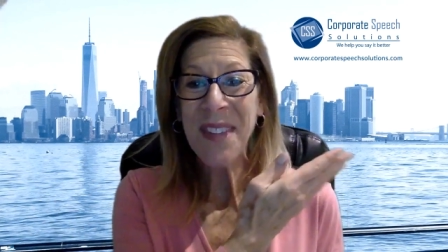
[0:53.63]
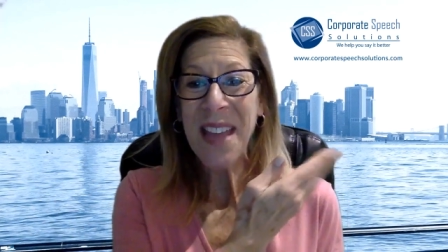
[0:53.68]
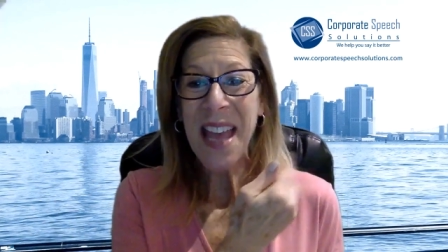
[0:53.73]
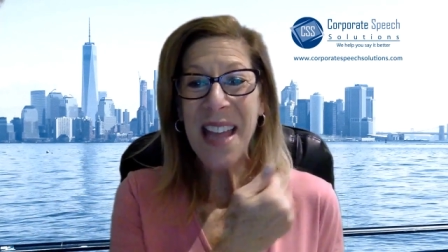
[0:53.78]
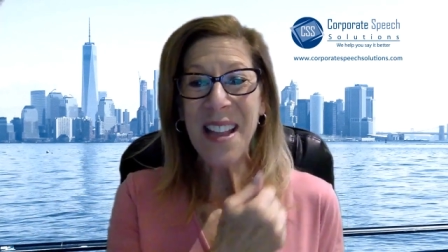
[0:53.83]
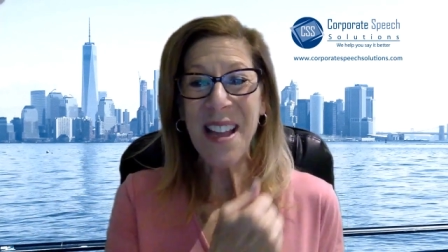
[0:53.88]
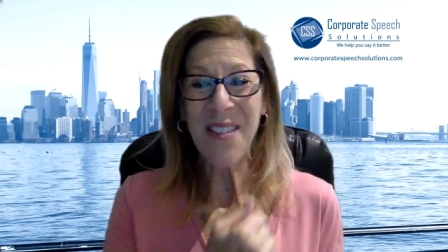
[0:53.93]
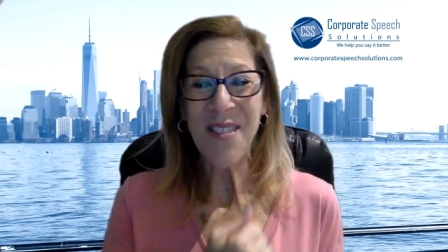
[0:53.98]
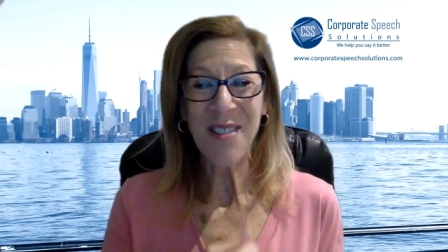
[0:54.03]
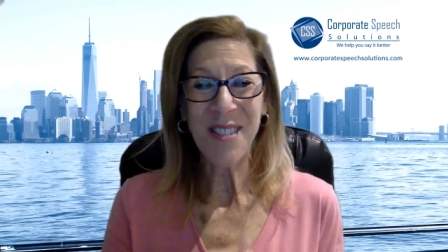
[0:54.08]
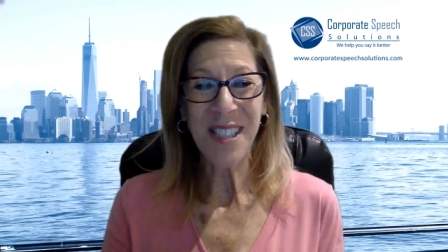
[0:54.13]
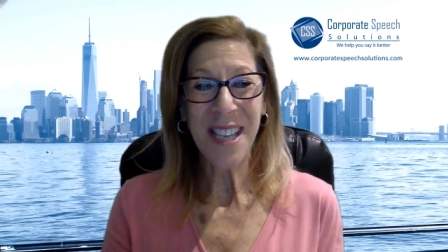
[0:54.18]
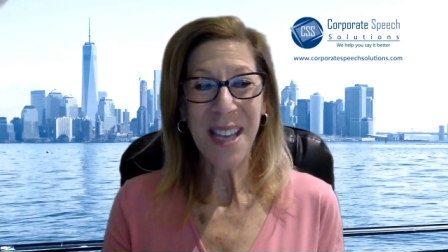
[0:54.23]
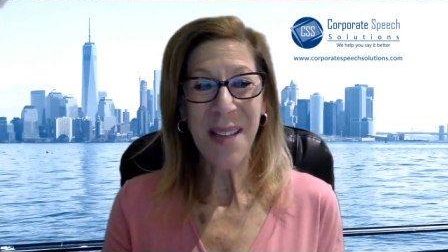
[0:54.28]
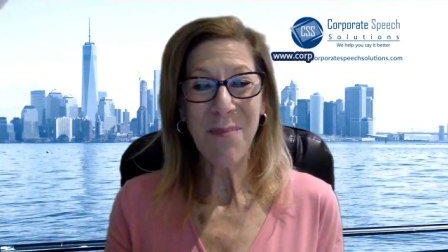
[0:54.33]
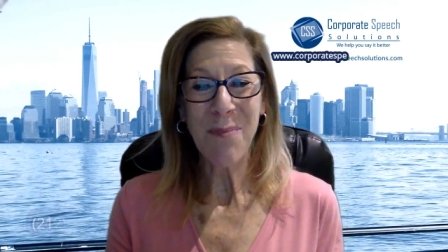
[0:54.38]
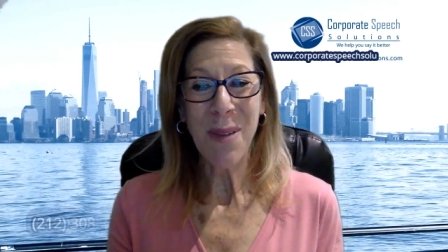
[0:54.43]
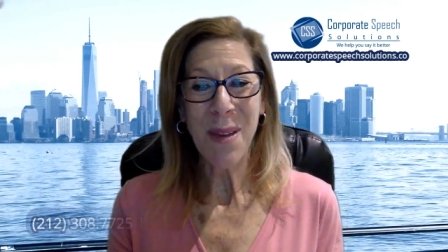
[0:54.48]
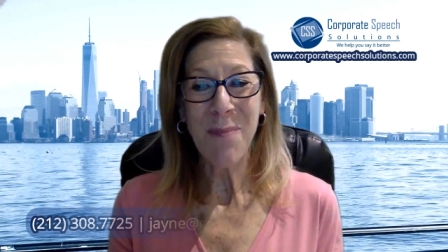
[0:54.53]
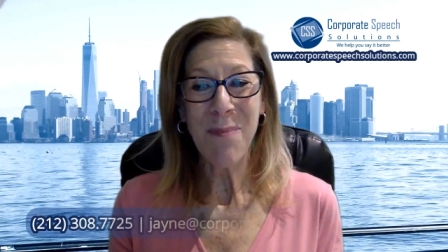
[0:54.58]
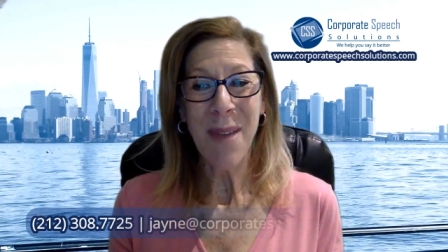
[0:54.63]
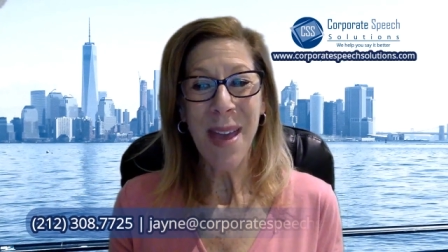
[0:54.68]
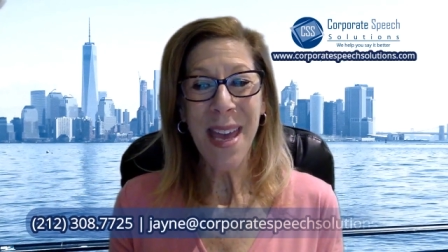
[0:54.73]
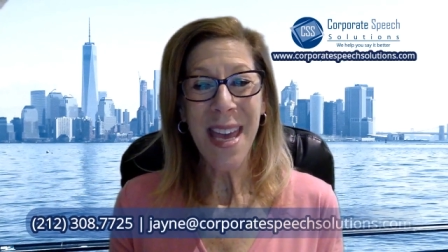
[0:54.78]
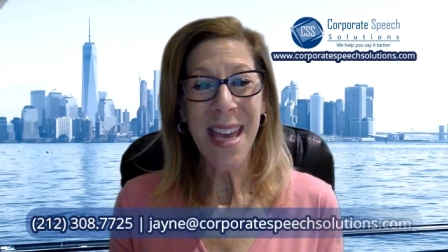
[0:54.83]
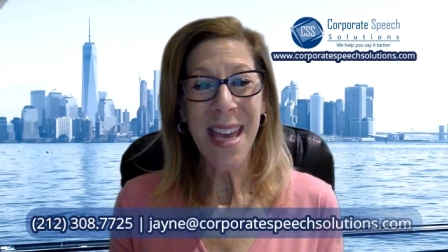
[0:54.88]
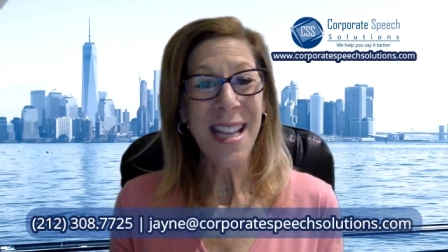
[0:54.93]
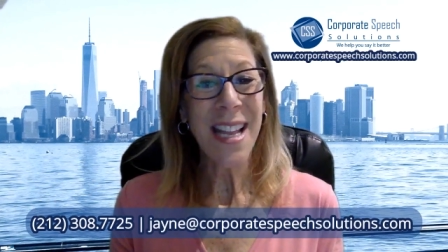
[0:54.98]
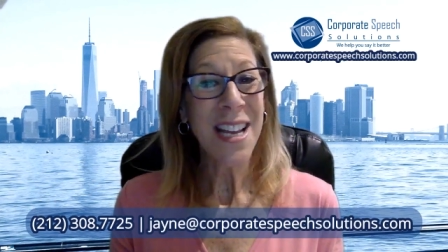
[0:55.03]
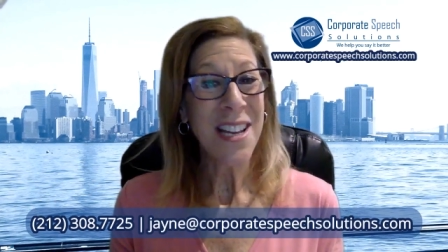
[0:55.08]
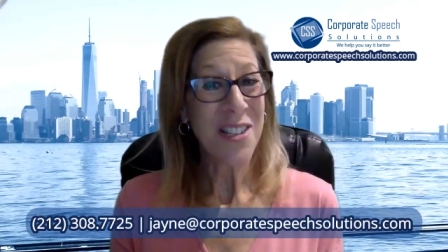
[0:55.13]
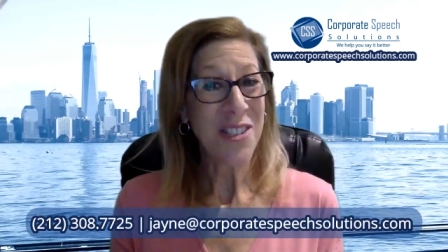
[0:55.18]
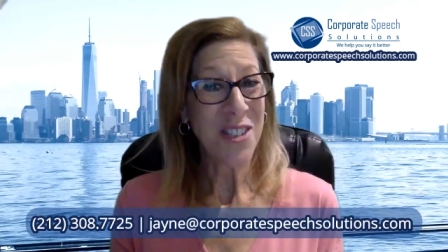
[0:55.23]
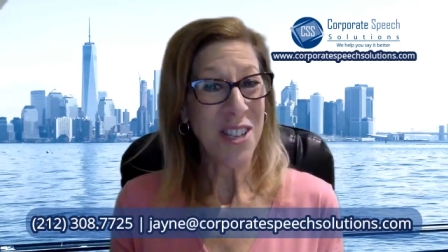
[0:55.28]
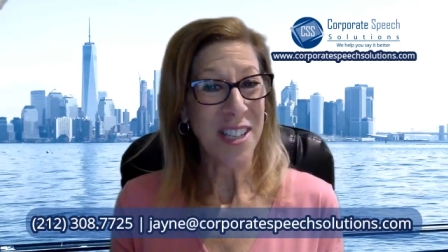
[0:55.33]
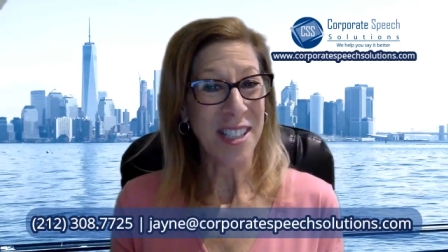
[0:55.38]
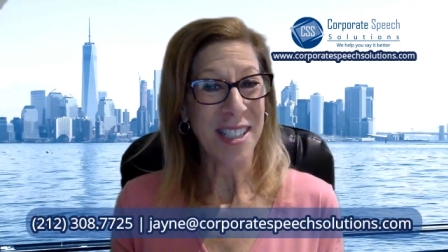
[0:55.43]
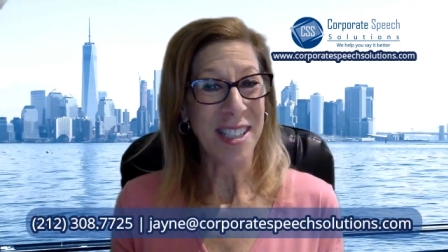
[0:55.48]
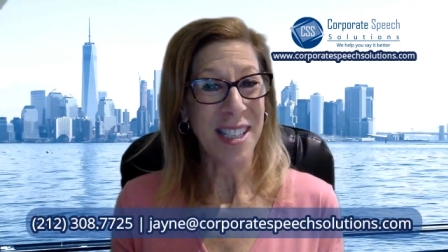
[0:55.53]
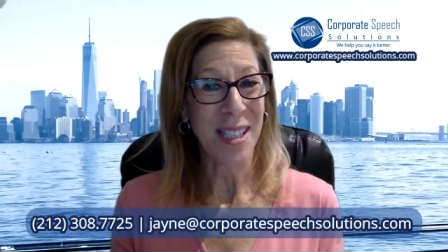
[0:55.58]
and others can be made
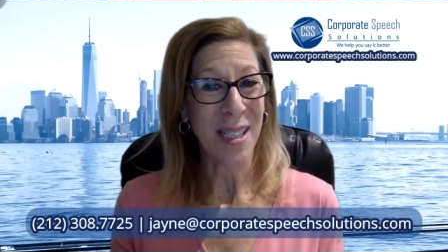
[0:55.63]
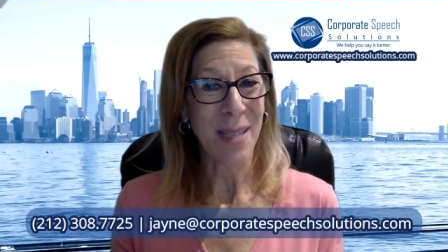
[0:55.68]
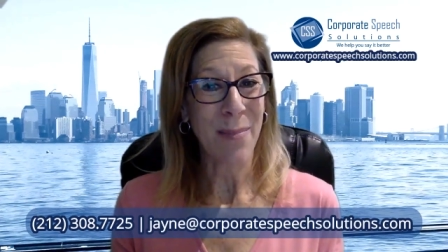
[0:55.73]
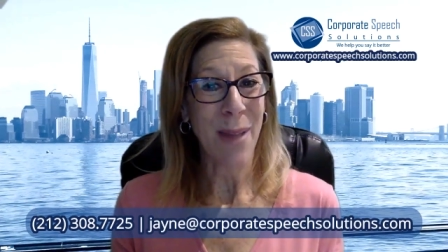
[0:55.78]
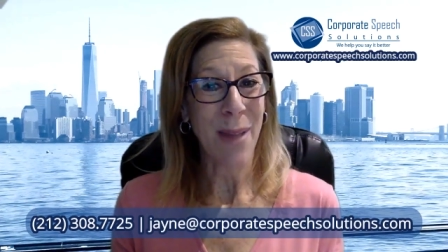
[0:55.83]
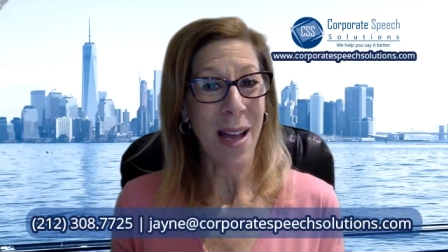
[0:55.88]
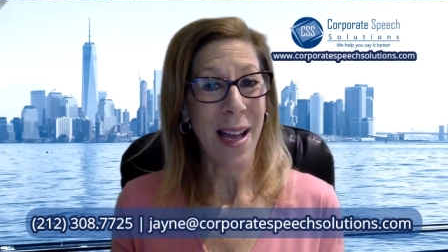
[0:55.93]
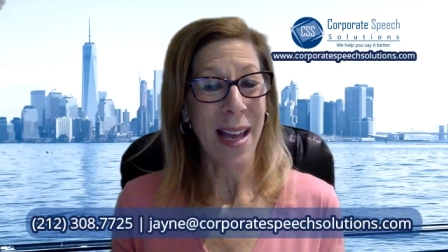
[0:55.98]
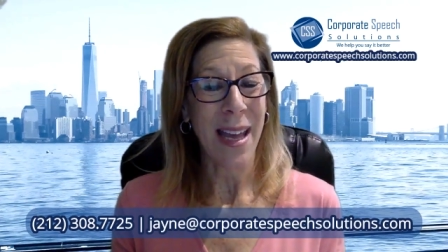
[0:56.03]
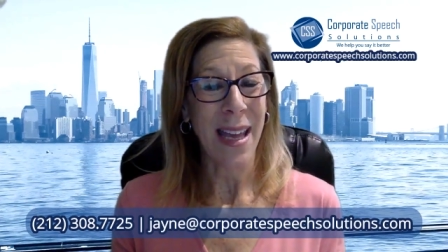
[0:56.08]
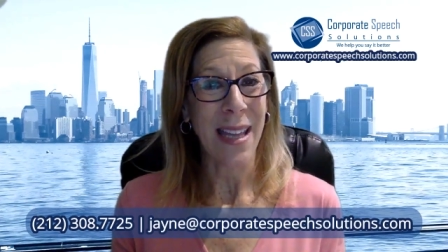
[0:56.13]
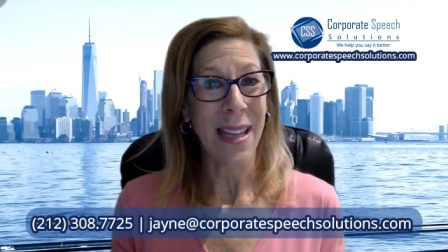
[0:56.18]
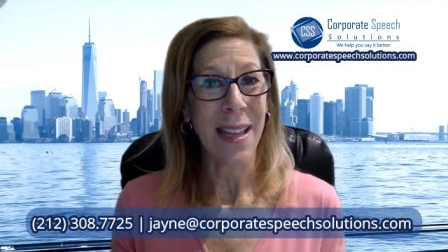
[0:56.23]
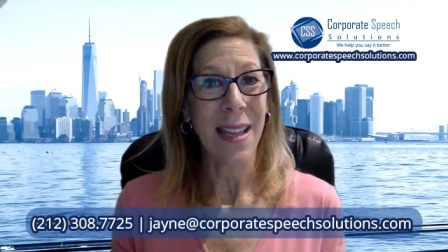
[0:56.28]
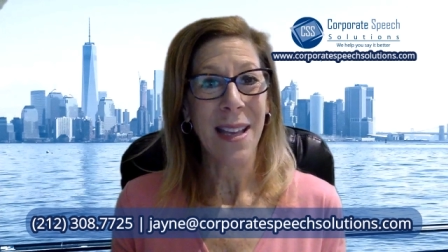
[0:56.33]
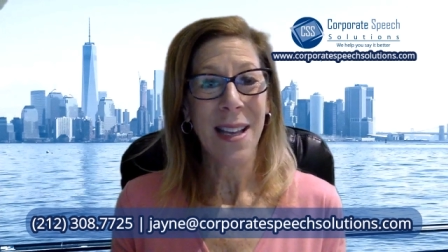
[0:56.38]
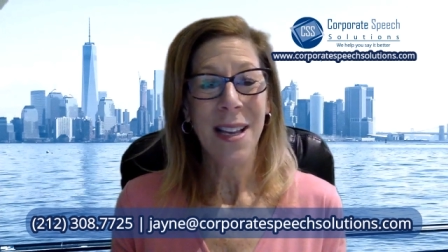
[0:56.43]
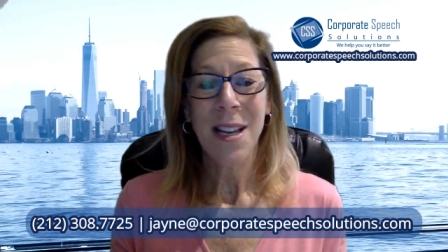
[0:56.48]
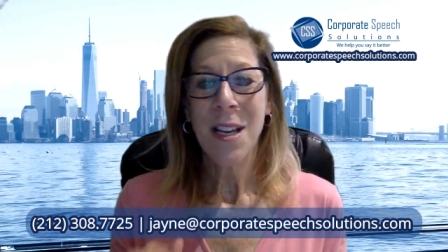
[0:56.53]
just as mine.